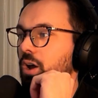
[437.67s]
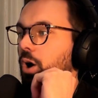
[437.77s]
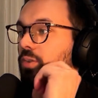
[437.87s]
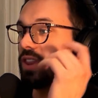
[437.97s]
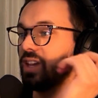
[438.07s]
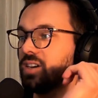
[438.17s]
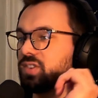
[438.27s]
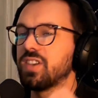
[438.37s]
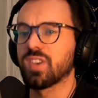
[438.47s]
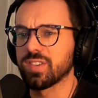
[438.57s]
Over the years,
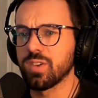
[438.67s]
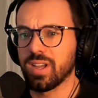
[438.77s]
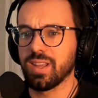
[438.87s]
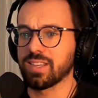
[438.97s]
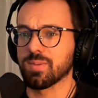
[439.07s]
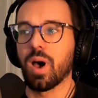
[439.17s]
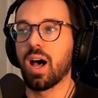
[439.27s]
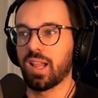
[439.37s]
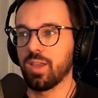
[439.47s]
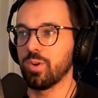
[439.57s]
he's also done like some
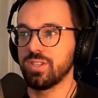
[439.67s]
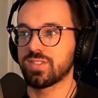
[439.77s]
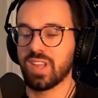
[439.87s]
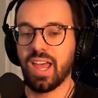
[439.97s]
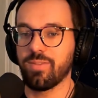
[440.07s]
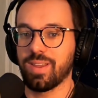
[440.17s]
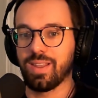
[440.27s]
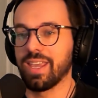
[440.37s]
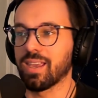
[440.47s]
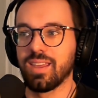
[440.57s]
Hollywood stuff and
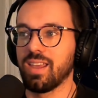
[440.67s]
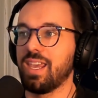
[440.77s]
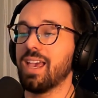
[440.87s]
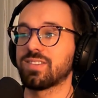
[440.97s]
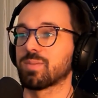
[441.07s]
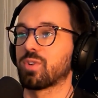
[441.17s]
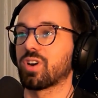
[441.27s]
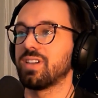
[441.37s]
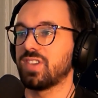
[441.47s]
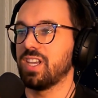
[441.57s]
like he has some
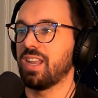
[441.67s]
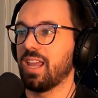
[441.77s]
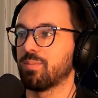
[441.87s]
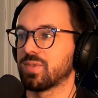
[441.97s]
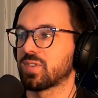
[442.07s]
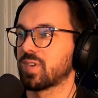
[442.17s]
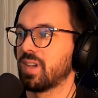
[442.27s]
crazy names.